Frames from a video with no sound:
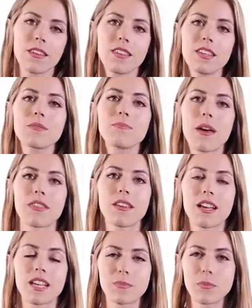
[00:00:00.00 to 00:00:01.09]
This method
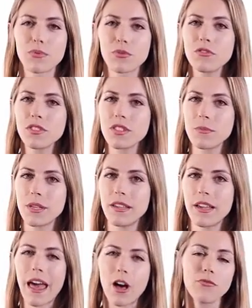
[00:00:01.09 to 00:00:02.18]
has been proven to be
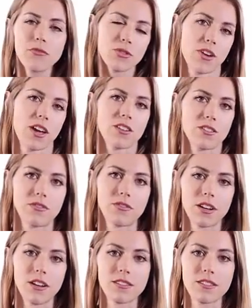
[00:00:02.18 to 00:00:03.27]
a helpful strategy
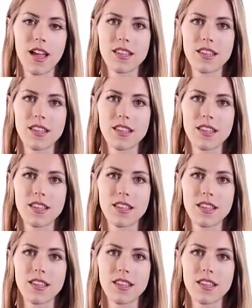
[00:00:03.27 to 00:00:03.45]
for us,